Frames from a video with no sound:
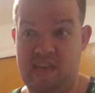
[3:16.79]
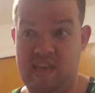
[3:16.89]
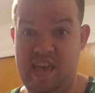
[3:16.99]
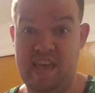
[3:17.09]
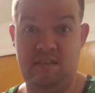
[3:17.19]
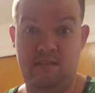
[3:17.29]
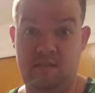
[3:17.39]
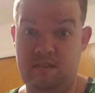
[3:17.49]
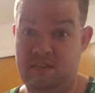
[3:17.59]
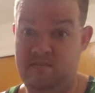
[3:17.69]
And
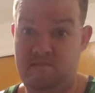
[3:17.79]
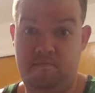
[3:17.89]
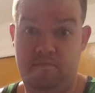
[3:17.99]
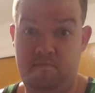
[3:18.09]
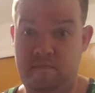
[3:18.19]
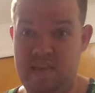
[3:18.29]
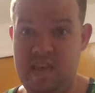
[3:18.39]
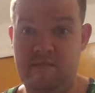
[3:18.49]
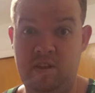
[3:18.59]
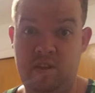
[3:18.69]

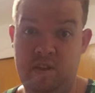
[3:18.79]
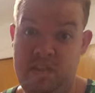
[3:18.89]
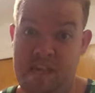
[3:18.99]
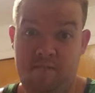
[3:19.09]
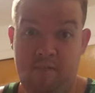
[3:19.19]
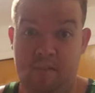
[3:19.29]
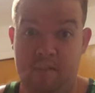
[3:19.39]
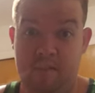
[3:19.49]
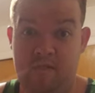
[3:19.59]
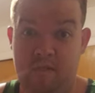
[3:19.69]
even even
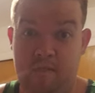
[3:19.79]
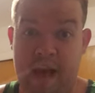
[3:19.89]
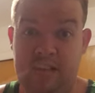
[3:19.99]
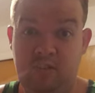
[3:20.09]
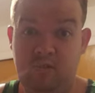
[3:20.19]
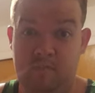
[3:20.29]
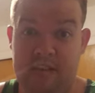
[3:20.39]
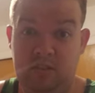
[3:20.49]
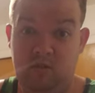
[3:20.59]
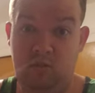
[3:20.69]
even magic
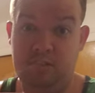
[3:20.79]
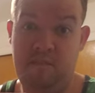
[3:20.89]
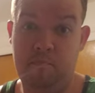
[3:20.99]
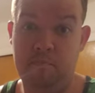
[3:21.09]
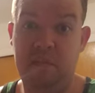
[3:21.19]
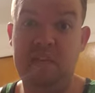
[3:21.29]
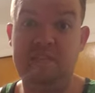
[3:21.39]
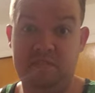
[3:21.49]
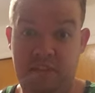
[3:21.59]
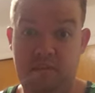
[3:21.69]
magic schools have
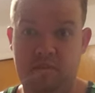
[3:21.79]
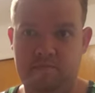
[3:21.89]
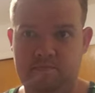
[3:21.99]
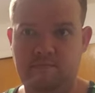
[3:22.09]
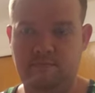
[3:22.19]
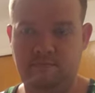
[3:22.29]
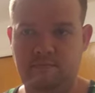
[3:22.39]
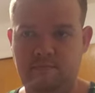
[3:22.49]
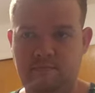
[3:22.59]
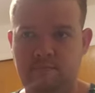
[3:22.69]
bullies too.
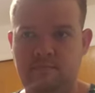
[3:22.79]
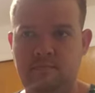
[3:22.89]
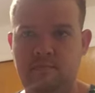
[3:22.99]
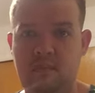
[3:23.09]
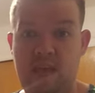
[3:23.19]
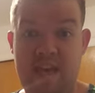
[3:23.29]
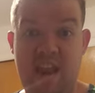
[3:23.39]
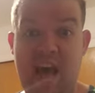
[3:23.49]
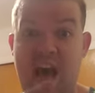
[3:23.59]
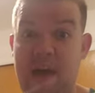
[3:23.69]

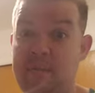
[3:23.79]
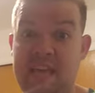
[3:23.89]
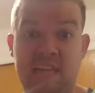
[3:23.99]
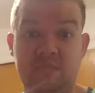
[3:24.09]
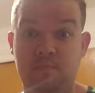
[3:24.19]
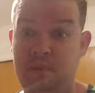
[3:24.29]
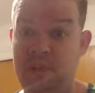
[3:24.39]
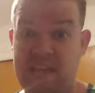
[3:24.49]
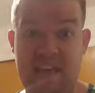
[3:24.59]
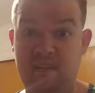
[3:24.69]
And I'm against
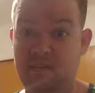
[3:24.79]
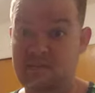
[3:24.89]
bullying.